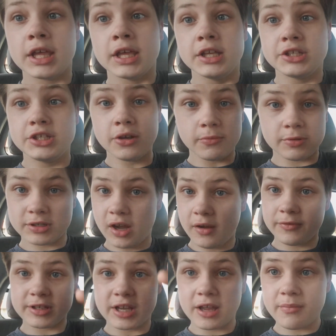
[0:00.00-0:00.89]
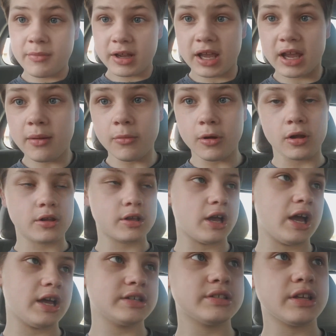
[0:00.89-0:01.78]
she almost confiscated my camera,
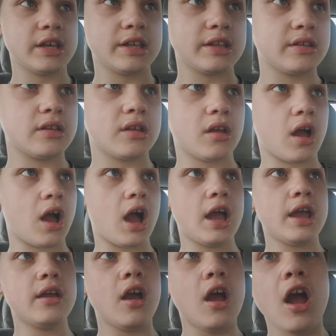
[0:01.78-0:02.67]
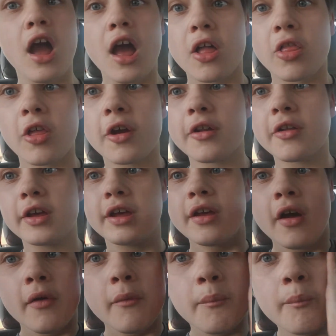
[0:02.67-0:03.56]
guys. Like I literally
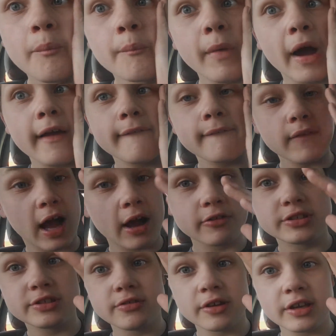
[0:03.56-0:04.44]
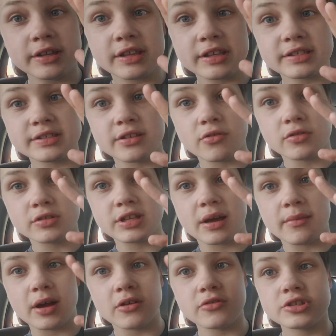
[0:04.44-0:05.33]
my I was doing this the whole
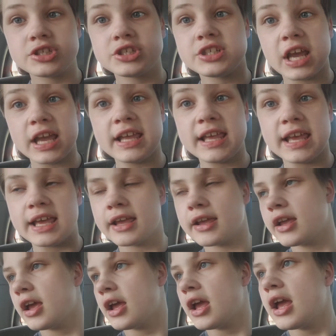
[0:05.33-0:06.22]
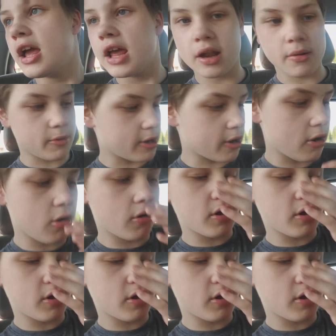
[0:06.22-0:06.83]
time. I was shaking. And I'm like, oh